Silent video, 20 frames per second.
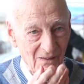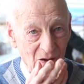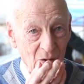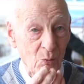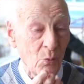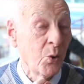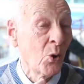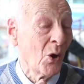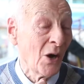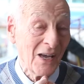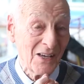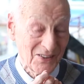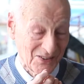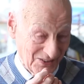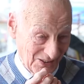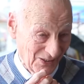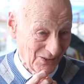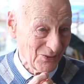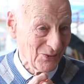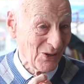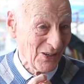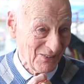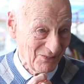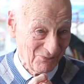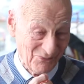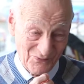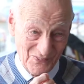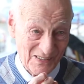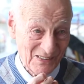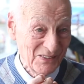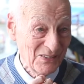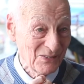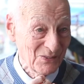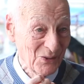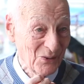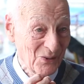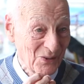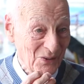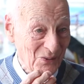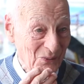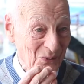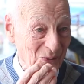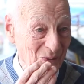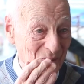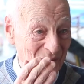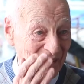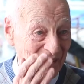It was very long ago.